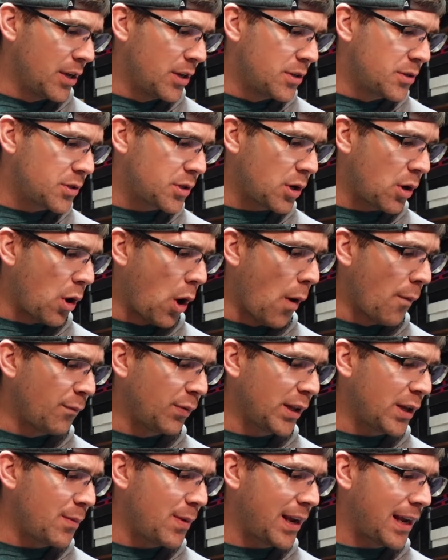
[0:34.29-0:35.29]
So
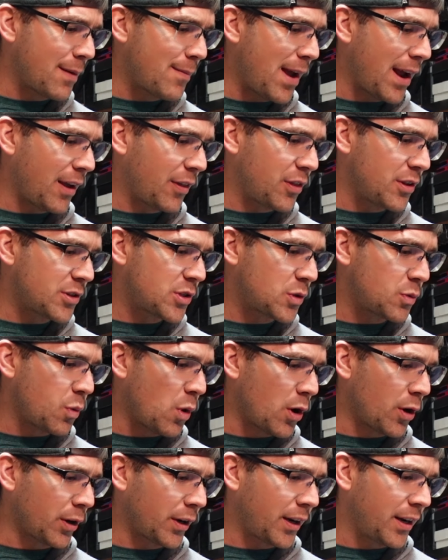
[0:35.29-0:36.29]
hopefully we can make this
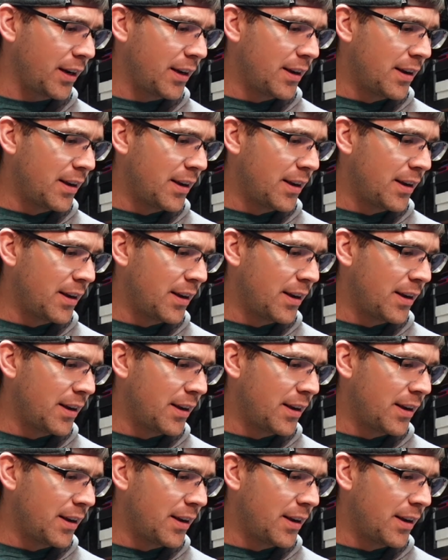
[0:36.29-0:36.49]
work.